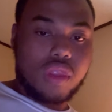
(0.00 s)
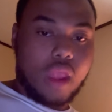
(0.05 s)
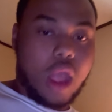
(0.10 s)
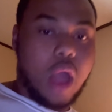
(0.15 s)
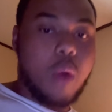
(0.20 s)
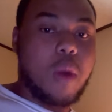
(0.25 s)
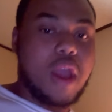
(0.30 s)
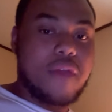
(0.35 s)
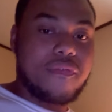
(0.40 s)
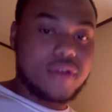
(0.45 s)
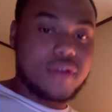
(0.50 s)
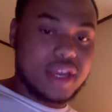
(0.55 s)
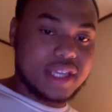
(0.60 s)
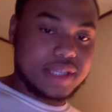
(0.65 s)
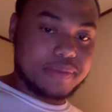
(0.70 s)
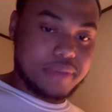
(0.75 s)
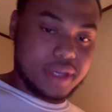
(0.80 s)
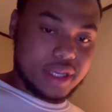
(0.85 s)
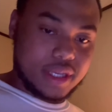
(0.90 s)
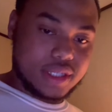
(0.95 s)
I'm waiting for this
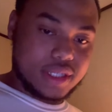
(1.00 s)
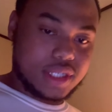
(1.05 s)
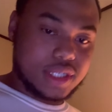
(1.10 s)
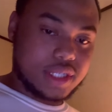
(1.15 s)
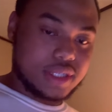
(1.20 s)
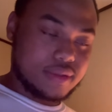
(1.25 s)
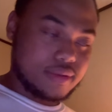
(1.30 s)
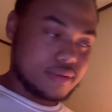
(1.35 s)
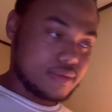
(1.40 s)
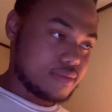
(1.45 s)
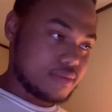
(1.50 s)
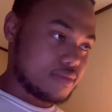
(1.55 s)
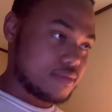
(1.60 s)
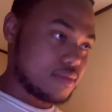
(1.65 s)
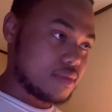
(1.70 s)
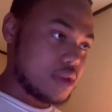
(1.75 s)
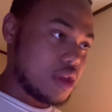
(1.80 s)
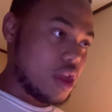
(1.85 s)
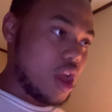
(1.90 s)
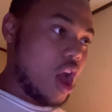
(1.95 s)
bitch.
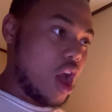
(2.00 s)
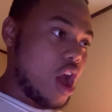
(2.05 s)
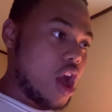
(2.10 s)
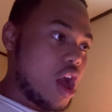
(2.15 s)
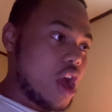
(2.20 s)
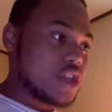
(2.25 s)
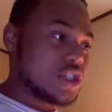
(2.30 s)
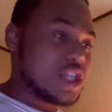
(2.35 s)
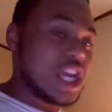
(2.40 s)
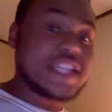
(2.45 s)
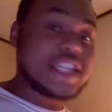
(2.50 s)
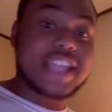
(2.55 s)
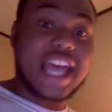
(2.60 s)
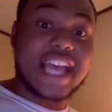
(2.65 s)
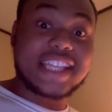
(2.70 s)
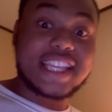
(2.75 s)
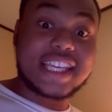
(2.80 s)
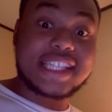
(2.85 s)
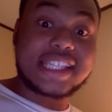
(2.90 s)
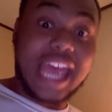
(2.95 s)
She
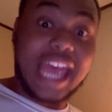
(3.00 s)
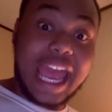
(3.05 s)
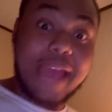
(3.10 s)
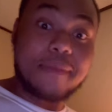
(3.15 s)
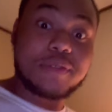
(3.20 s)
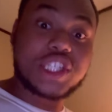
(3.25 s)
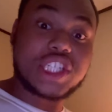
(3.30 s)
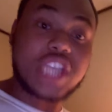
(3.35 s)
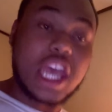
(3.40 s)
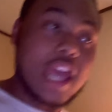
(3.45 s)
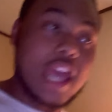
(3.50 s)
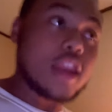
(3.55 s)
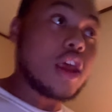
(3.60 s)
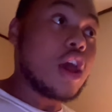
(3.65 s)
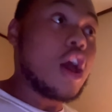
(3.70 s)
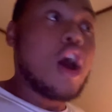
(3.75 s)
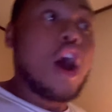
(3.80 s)
says the same shit.